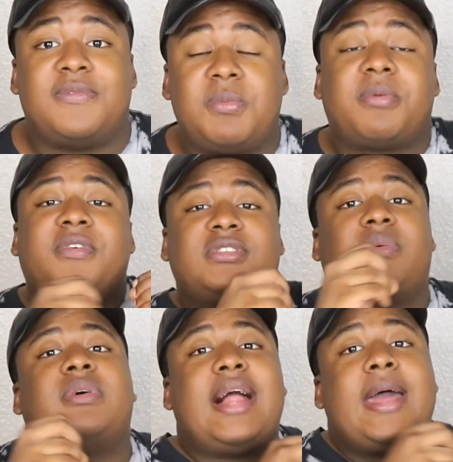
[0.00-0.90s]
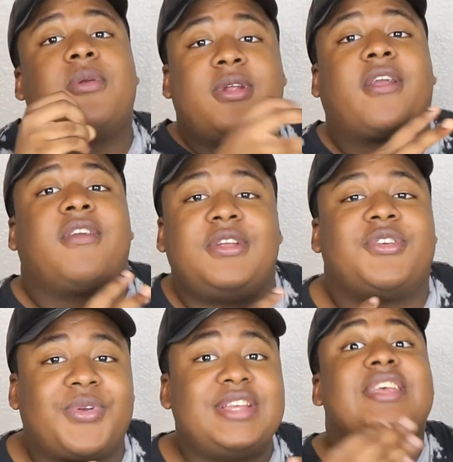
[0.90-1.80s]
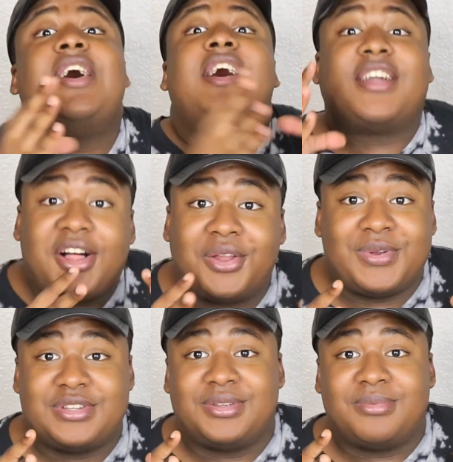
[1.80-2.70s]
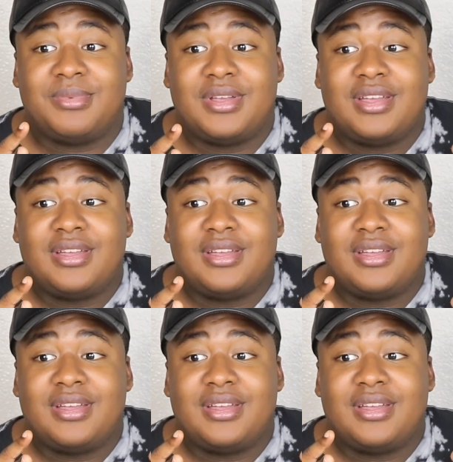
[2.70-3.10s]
if you prefer someone lighter or darker in your race, colorism.